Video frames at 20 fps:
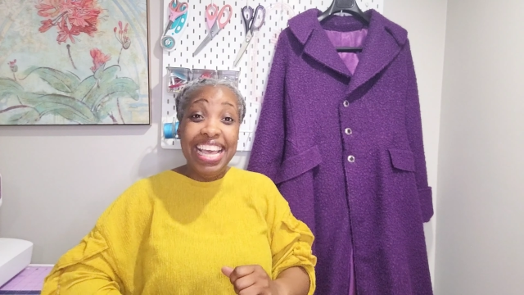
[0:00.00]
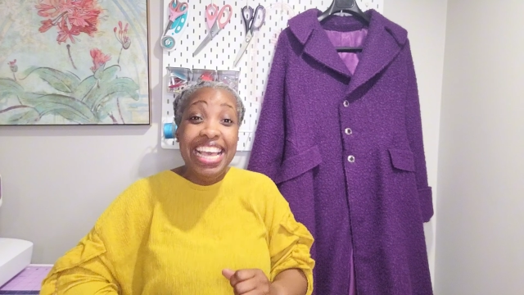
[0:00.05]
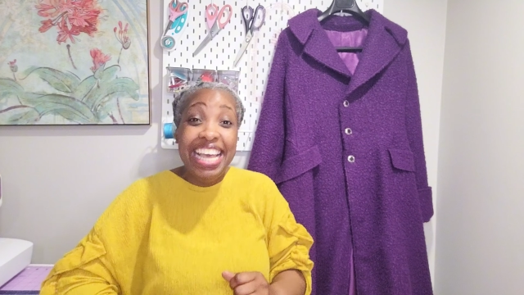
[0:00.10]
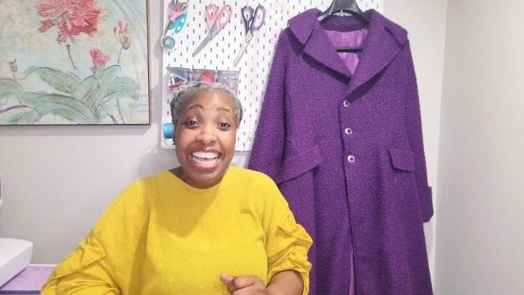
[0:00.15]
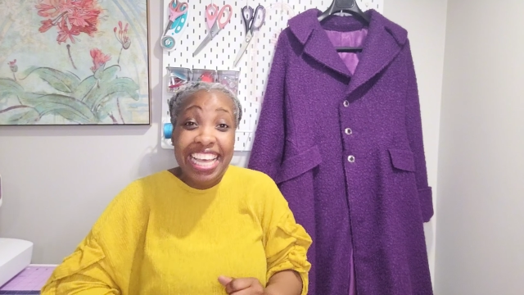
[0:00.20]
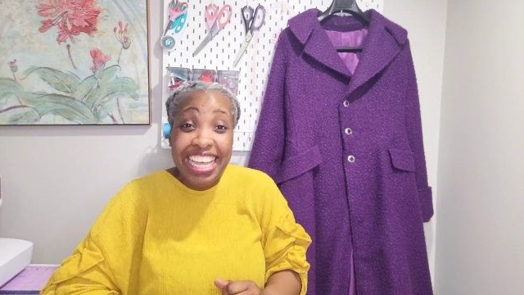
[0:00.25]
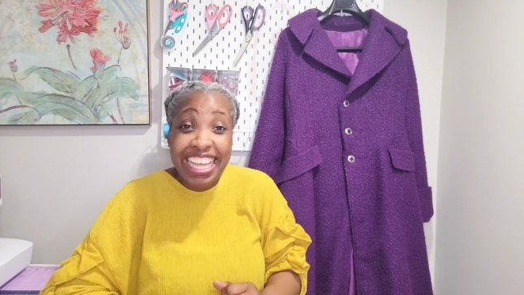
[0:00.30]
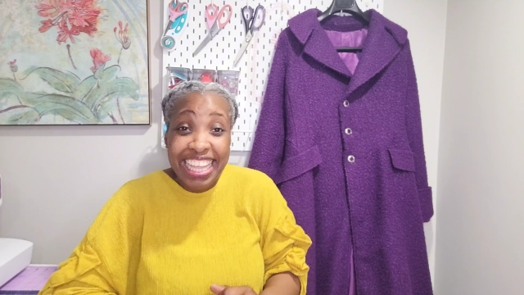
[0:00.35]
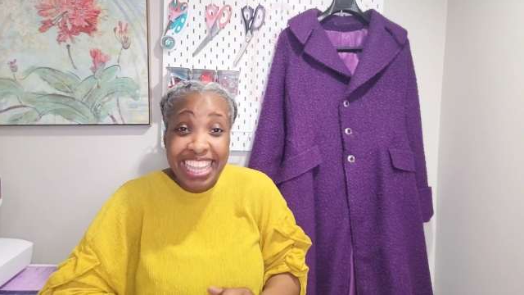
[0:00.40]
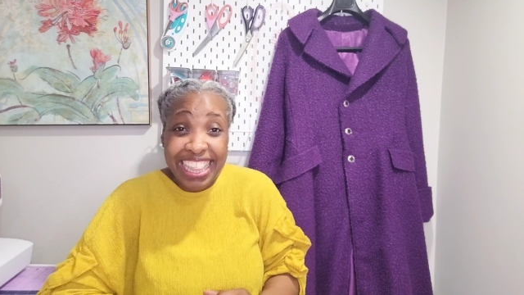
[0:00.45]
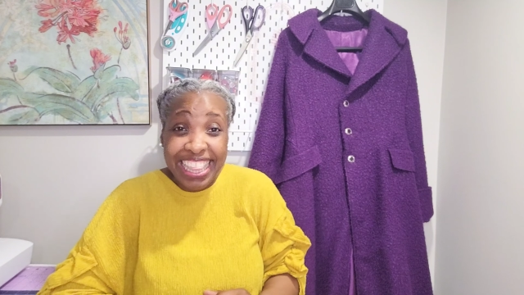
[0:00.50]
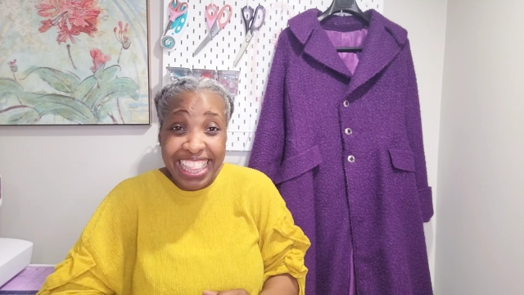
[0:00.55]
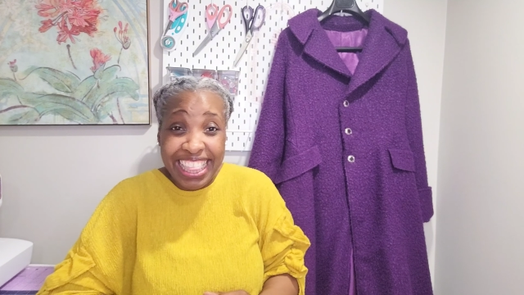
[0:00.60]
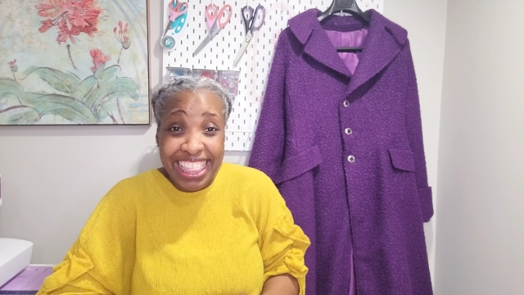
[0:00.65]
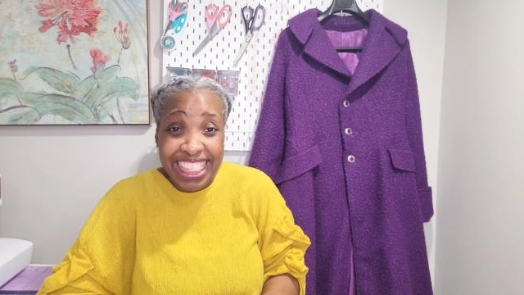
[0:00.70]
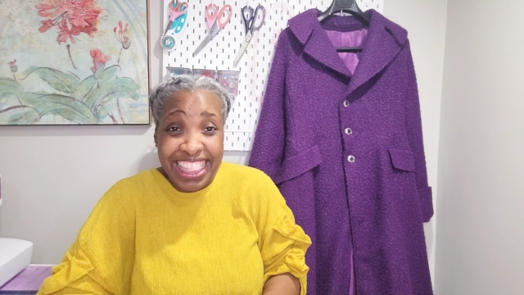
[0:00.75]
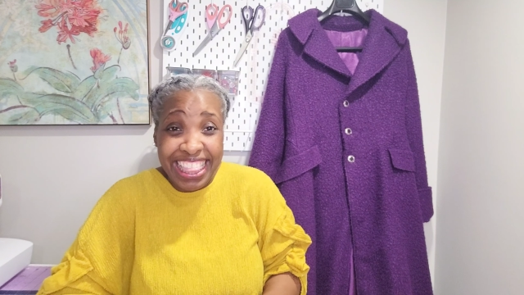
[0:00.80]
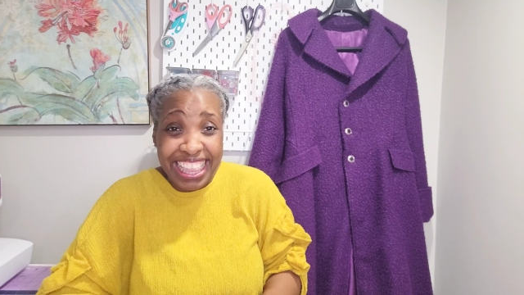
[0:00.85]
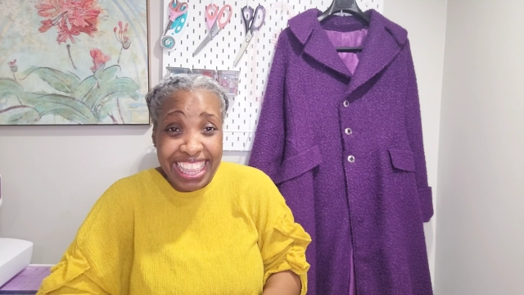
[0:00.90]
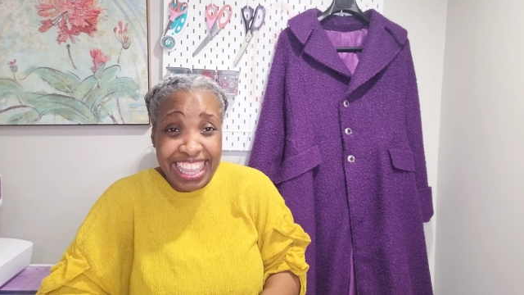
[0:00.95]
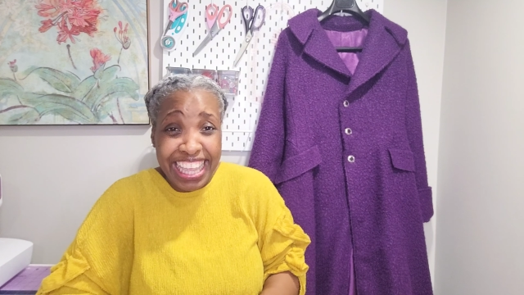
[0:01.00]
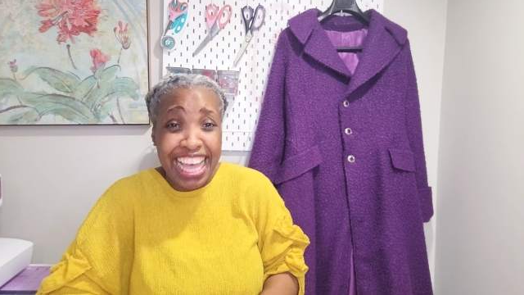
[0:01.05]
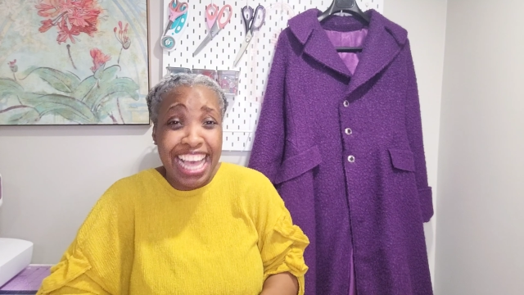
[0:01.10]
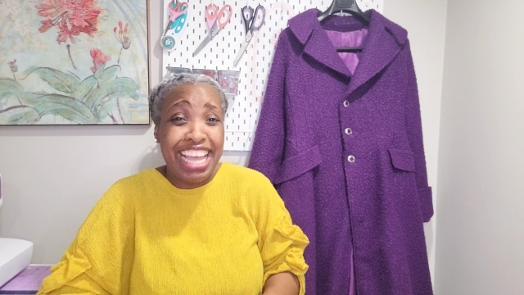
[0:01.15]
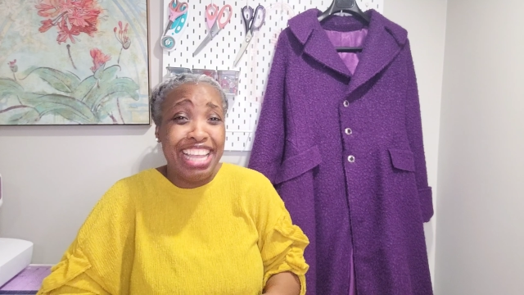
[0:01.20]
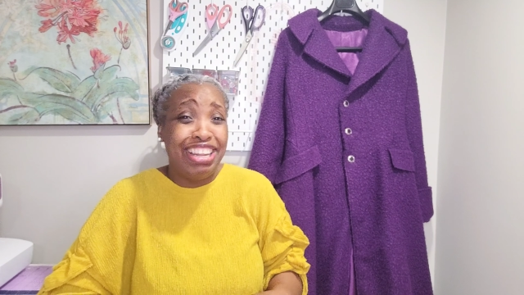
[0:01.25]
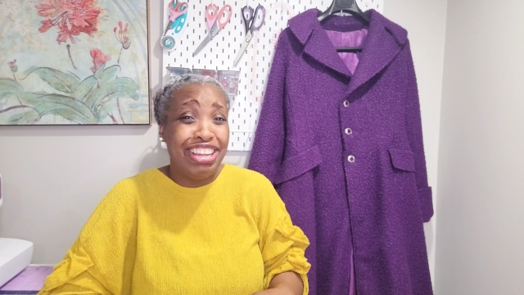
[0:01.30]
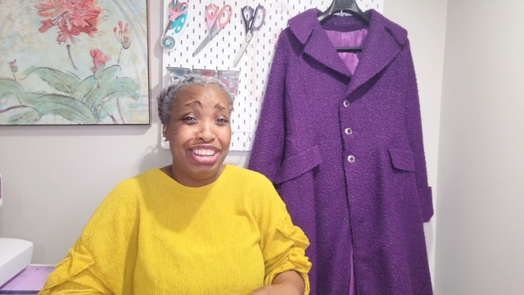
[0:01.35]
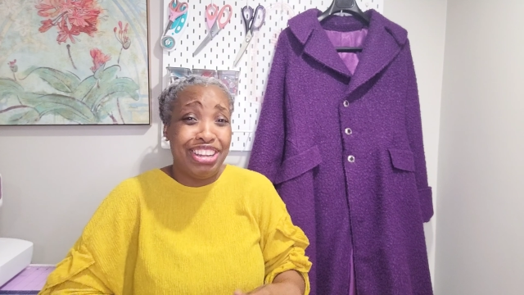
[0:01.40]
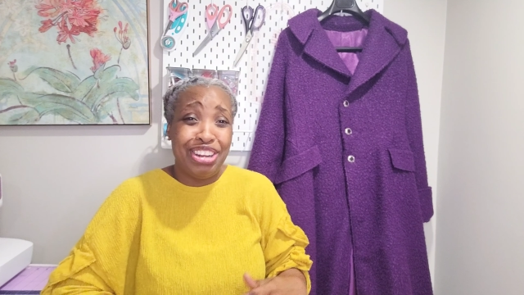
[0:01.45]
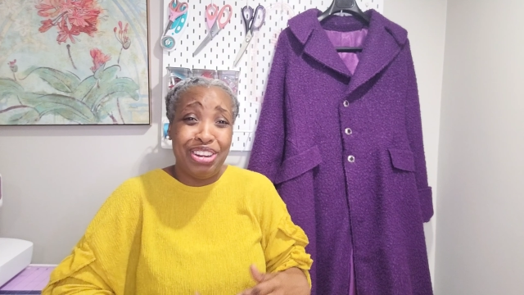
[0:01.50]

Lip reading: I